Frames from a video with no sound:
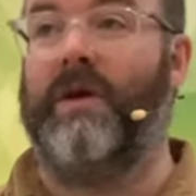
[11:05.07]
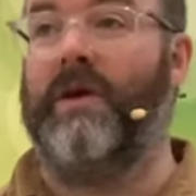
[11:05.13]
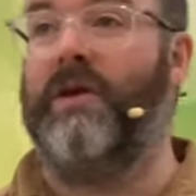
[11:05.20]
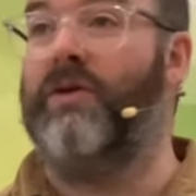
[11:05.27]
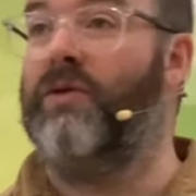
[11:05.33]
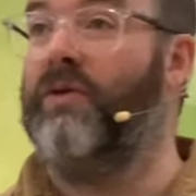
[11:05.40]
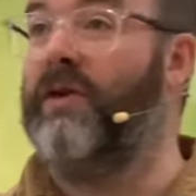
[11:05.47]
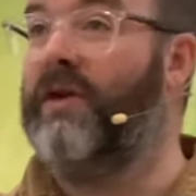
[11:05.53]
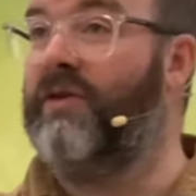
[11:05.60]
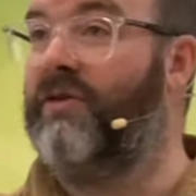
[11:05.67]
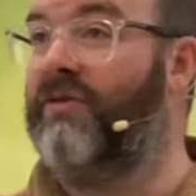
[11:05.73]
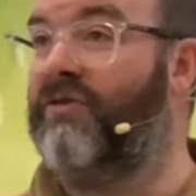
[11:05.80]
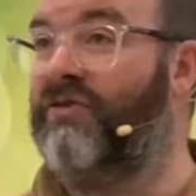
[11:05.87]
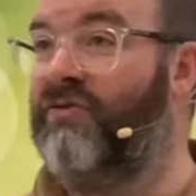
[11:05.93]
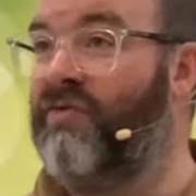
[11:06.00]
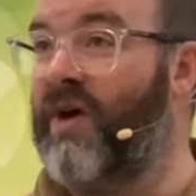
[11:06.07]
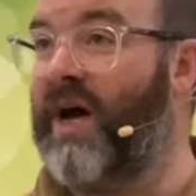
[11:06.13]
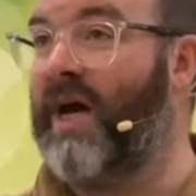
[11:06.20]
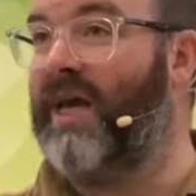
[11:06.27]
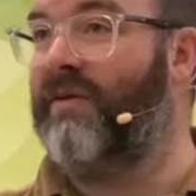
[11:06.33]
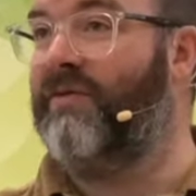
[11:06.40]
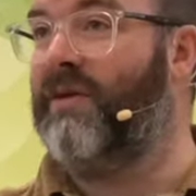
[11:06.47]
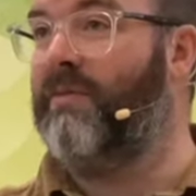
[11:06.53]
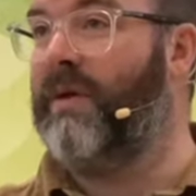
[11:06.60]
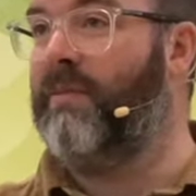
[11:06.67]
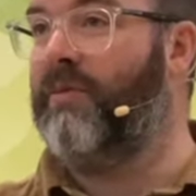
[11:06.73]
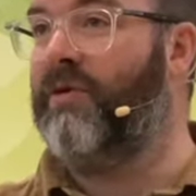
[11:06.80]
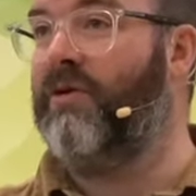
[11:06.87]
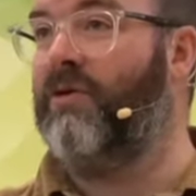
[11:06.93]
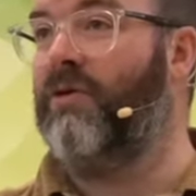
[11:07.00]
You don't need to strive to be
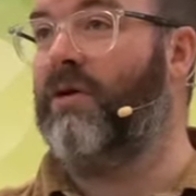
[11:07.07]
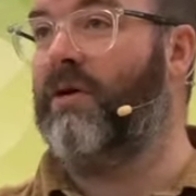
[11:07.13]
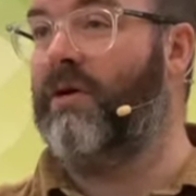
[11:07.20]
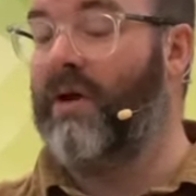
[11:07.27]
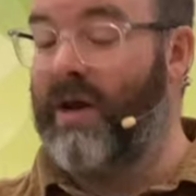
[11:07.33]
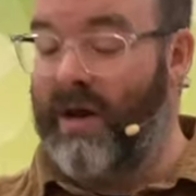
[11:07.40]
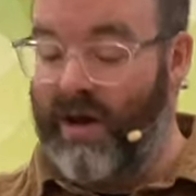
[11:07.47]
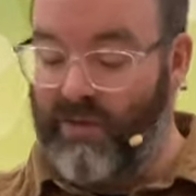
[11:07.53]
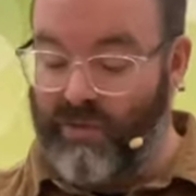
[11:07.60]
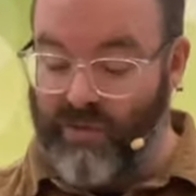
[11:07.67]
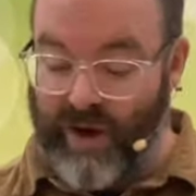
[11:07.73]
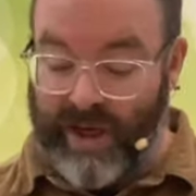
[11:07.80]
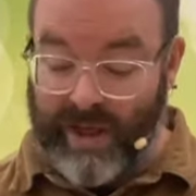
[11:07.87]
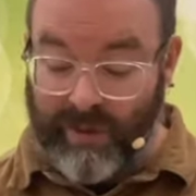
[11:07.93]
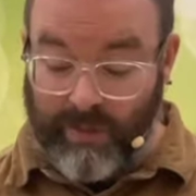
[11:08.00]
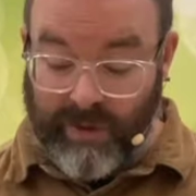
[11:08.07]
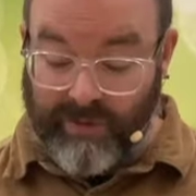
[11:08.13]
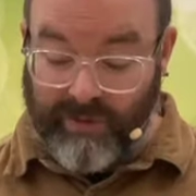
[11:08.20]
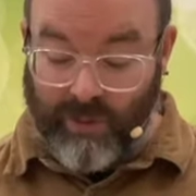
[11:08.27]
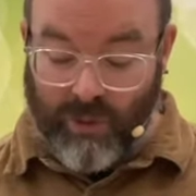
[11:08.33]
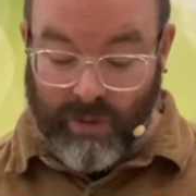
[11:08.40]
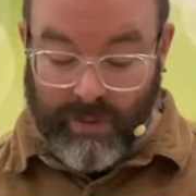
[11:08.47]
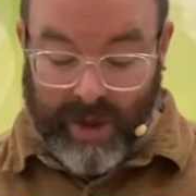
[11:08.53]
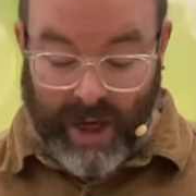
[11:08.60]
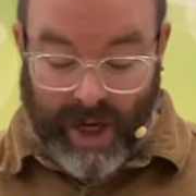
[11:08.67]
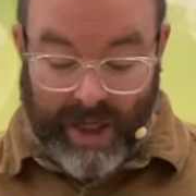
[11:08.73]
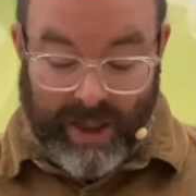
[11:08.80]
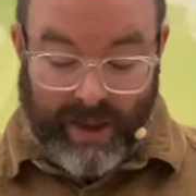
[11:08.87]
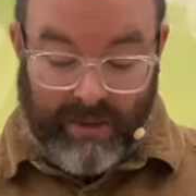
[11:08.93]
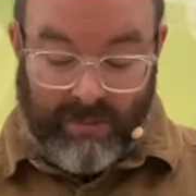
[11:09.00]
pure and right before me.
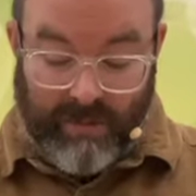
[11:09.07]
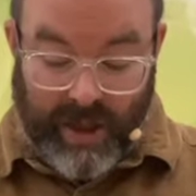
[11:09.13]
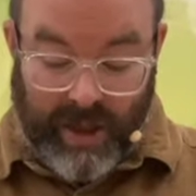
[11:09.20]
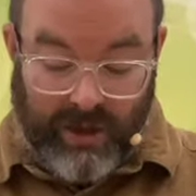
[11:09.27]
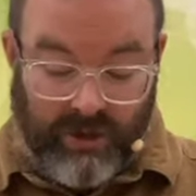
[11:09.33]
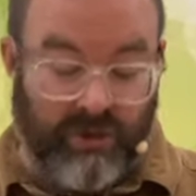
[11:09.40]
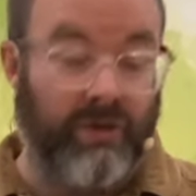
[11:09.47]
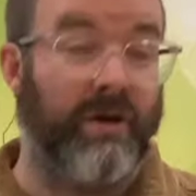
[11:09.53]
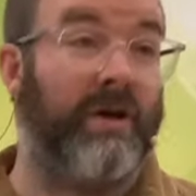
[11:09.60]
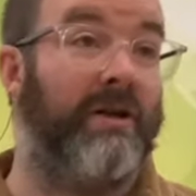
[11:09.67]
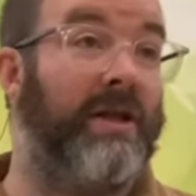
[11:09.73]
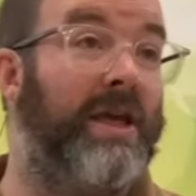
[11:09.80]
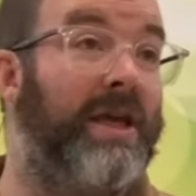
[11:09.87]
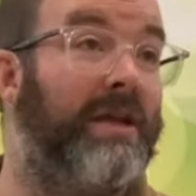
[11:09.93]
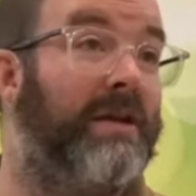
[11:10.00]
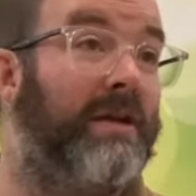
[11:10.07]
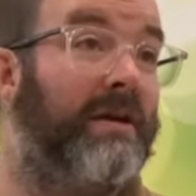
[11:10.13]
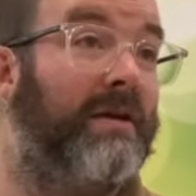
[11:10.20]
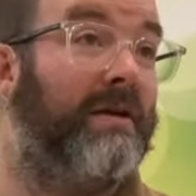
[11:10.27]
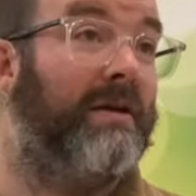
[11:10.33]
I can make you clean.